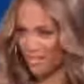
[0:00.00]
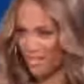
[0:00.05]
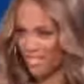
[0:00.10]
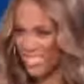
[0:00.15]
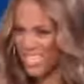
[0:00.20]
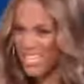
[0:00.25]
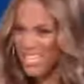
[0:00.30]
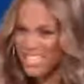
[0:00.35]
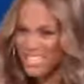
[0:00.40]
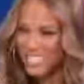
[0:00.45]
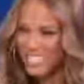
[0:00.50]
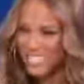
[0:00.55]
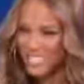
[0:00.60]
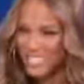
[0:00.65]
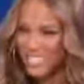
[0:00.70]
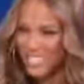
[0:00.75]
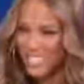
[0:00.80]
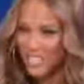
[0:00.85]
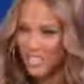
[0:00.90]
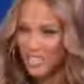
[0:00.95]
sick?
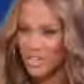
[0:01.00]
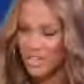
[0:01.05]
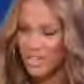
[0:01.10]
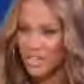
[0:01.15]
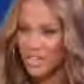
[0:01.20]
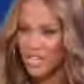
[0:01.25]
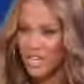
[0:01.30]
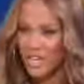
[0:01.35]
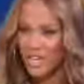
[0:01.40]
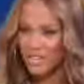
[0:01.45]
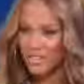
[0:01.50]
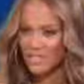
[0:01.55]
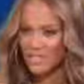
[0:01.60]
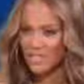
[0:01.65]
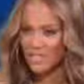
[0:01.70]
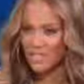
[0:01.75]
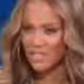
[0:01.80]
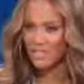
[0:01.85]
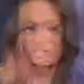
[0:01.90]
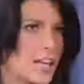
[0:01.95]
I don't understand.
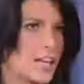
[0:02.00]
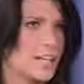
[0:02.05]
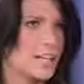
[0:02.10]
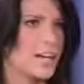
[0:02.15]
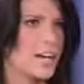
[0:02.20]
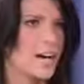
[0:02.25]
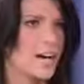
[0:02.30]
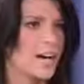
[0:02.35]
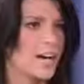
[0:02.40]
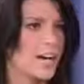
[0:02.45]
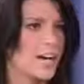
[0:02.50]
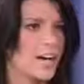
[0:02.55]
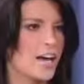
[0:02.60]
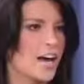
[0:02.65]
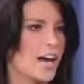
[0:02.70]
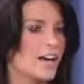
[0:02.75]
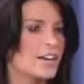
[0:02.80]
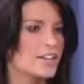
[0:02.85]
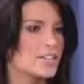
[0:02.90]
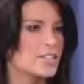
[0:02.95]
I'm just
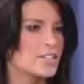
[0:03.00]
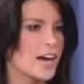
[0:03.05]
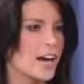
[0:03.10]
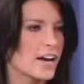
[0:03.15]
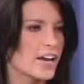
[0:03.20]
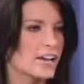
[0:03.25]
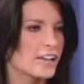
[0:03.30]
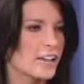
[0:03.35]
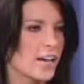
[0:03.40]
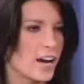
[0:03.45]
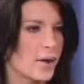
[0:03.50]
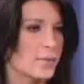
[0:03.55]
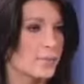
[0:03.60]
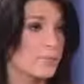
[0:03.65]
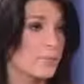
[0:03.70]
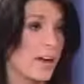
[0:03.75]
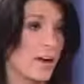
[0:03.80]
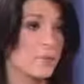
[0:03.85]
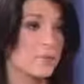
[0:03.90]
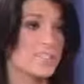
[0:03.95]
trying to
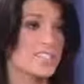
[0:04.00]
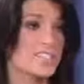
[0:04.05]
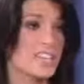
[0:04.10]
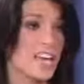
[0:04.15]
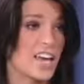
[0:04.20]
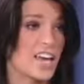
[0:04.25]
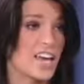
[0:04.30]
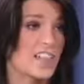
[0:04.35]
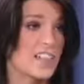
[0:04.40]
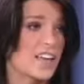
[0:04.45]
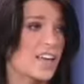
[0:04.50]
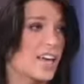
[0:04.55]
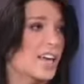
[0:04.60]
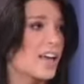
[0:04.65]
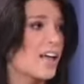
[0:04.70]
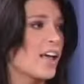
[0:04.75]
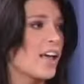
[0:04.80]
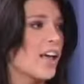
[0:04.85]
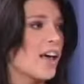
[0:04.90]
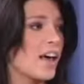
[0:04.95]
understand. I'm just saying
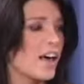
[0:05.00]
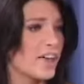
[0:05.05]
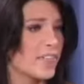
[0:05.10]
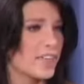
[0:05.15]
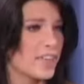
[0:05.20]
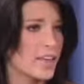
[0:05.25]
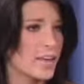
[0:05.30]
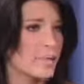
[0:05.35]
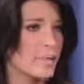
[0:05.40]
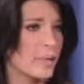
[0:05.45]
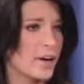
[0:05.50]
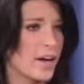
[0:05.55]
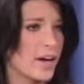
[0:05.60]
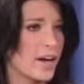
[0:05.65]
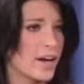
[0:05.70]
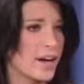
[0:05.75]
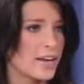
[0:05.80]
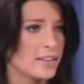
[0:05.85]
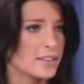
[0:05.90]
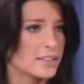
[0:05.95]
that I think
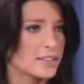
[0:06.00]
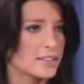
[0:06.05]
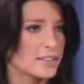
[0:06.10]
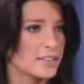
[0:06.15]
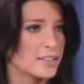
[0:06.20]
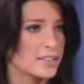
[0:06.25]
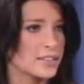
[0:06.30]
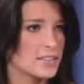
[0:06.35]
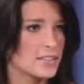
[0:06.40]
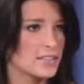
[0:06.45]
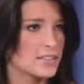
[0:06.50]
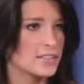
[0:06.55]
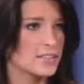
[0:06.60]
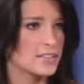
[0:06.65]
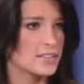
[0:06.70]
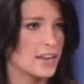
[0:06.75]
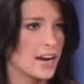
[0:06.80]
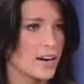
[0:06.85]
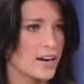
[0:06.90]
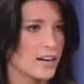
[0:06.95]
by Isis
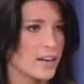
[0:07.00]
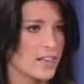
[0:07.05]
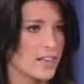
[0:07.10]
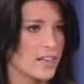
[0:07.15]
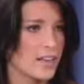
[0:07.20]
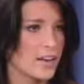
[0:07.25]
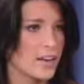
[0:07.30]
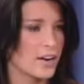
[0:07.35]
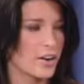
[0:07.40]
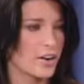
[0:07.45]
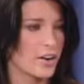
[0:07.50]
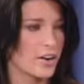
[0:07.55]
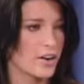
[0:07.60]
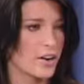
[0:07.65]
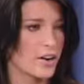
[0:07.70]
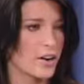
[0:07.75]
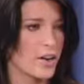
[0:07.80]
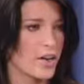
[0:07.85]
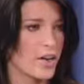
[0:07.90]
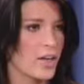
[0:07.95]
deciding that
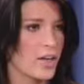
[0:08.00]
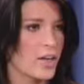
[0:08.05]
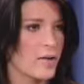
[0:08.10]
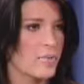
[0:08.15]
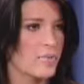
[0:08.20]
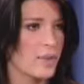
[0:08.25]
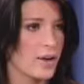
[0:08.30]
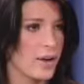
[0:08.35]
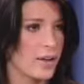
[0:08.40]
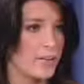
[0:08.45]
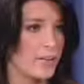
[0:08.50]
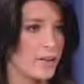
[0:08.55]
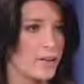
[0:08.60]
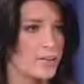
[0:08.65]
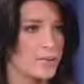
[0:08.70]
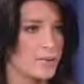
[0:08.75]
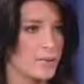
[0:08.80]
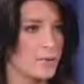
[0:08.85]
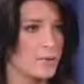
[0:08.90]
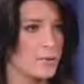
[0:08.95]
her
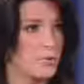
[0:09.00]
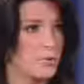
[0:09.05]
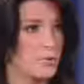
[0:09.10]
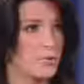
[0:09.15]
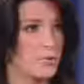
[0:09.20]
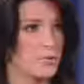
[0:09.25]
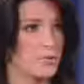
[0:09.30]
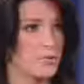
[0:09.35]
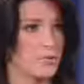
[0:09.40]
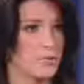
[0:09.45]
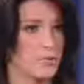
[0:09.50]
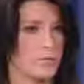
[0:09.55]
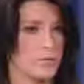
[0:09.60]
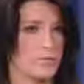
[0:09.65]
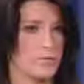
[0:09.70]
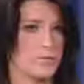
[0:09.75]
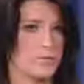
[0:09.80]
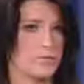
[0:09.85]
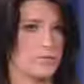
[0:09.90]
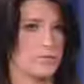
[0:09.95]
biological
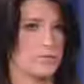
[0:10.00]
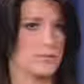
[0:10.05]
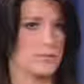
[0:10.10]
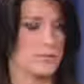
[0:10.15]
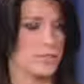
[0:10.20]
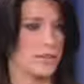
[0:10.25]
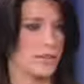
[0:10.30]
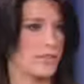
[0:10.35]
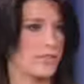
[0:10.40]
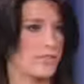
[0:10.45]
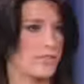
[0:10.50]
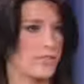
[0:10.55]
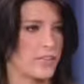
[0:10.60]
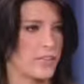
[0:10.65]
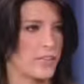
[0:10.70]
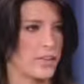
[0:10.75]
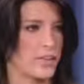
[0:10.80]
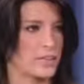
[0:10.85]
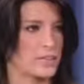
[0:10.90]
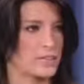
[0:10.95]
self
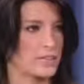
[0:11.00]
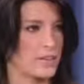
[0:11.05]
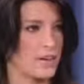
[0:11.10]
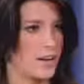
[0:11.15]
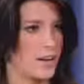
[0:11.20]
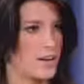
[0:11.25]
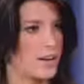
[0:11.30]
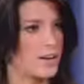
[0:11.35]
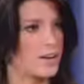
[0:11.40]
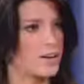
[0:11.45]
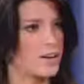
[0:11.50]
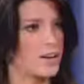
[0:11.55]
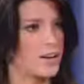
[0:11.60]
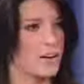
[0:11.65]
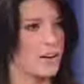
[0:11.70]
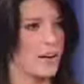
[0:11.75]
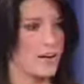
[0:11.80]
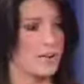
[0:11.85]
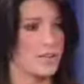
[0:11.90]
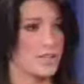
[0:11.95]
is not
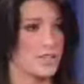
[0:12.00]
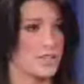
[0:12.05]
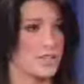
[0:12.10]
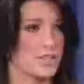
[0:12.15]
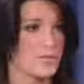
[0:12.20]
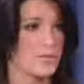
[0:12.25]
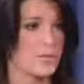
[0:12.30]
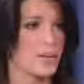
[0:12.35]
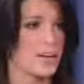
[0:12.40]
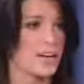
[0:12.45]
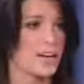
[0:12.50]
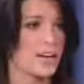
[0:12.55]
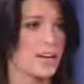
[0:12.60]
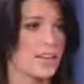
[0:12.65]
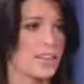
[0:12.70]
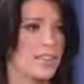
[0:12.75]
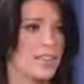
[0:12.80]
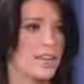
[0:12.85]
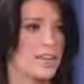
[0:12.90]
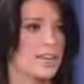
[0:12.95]
how she should be,
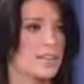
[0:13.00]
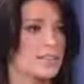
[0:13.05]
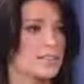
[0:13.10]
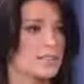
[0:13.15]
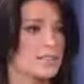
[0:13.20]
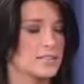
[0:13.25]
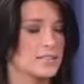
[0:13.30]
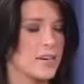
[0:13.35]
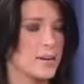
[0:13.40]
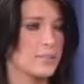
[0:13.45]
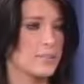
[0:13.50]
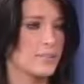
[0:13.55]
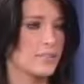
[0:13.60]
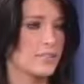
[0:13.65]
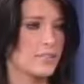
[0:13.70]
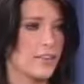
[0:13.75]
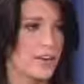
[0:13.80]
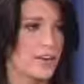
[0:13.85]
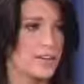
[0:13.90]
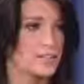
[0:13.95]
I think it's a slap in
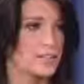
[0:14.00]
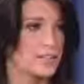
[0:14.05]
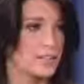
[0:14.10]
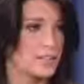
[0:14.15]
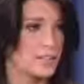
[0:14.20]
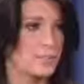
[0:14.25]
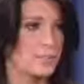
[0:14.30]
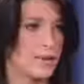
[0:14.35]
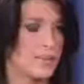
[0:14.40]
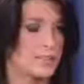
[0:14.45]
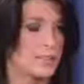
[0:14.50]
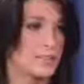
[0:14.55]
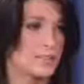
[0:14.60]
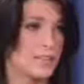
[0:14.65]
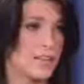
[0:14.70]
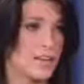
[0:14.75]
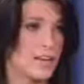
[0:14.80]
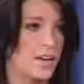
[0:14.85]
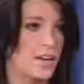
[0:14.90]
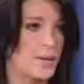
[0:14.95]
the face, and it's basically
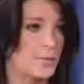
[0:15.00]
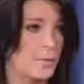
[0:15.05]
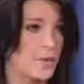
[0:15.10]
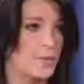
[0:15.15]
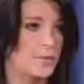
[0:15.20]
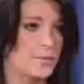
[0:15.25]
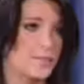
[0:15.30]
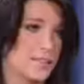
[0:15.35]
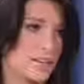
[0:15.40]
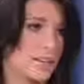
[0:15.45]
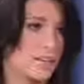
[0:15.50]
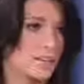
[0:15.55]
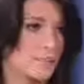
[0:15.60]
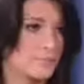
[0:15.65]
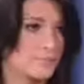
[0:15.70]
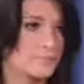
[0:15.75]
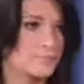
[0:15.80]
saying God made a mistake.